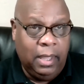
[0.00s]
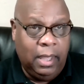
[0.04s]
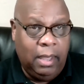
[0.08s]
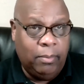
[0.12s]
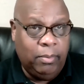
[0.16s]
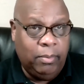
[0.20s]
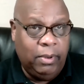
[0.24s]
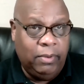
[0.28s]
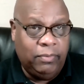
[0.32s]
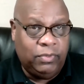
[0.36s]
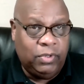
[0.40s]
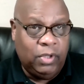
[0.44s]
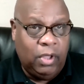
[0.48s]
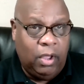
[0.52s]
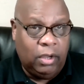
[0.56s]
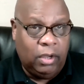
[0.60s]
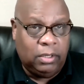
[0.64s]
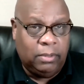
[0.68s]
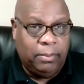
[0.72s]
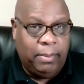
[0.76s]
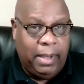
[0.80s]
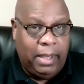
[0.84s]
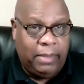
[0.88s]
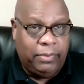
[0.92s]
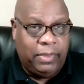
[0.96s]
Uh, we've
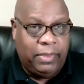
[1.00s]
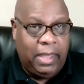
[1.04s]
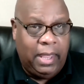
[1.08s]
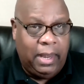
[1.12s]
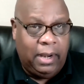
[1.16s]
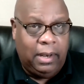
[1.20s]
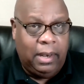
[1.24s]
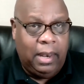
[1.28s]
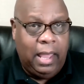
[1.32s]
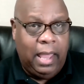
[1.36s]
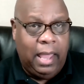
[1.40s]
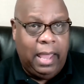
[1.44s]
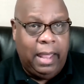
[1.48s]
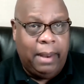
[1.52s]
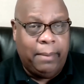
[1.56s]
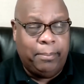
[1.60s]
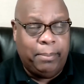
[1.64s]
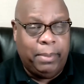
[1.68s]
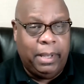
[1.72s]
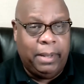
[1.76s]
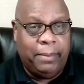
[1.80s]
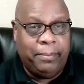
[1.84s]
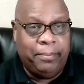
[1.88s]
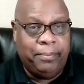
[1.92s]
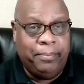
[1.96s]
talked about that a lot,
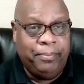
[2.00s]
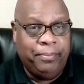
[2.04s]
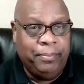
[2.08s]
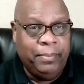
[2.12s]
but